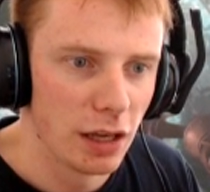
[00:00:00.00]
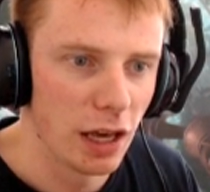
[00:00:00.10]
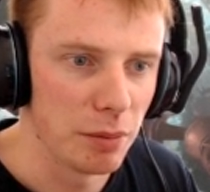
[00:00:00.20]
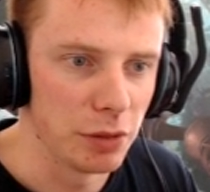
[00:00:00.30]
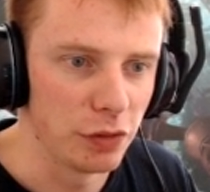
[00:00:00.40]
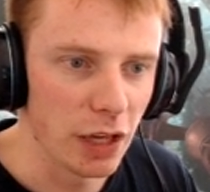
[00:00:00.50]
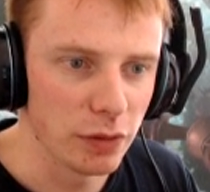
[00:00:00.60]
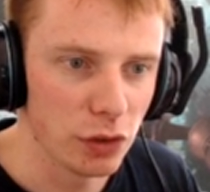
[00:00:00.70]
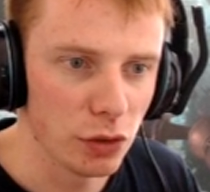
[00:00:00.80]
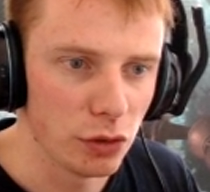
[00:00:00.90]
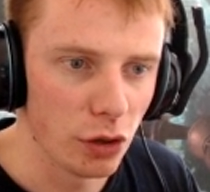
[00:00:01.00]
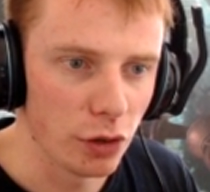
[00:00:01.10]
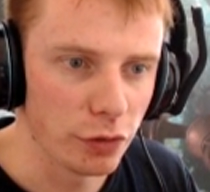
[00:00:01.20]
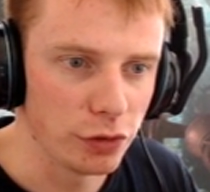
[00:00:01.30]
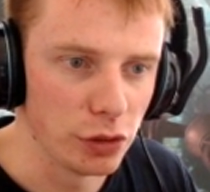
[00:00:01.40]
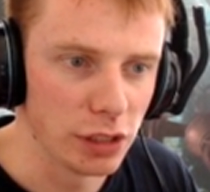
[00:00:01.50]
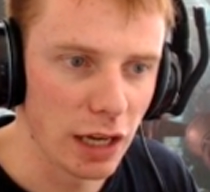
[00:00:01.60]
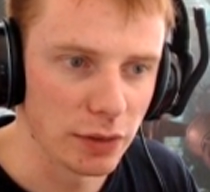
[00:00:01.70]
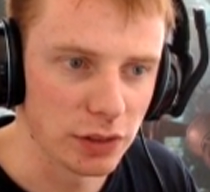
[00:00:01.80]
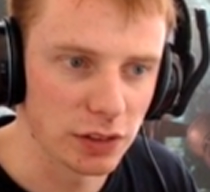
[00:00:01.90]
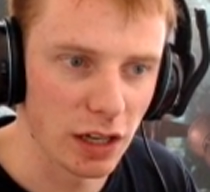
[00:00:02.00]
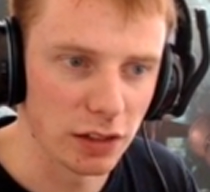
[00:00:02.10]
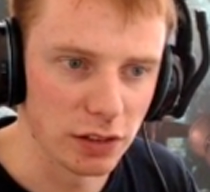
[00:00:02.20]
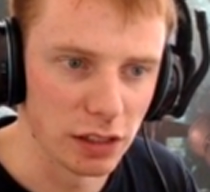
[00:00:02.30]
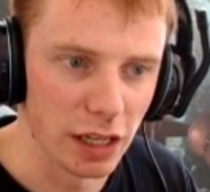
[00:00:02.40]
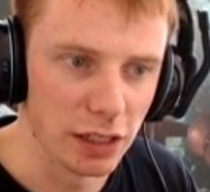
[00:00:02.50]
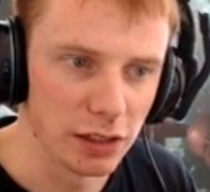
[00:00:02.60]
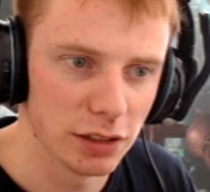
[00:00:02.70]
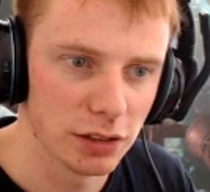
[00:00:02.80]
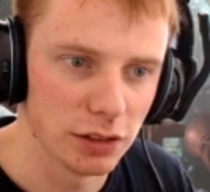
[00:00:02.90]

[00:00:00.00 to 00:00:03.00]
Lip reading: But if you have it turned off, you can have a start delay.